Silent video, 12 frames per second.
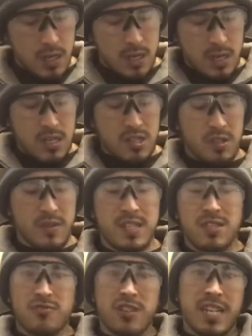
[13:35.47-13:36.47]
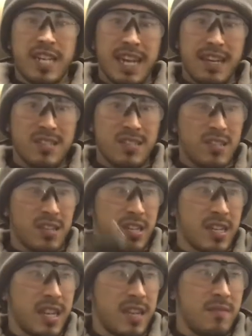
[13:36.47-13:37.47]
So these are green gas.
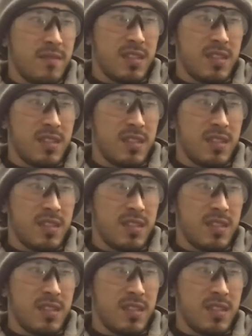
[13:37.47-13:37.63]
Again,